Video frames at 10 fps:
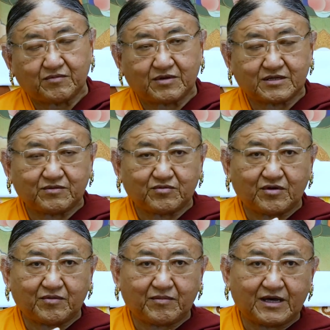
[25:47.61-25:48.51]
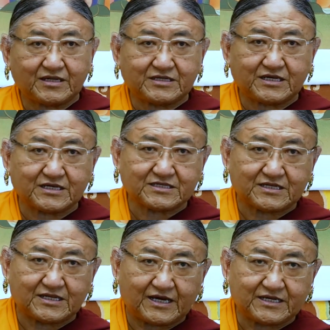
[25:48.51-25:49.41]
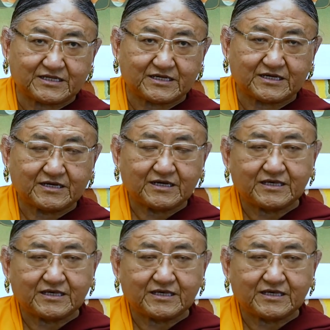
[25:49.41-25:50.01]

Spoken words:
But if your mind takes a lighter,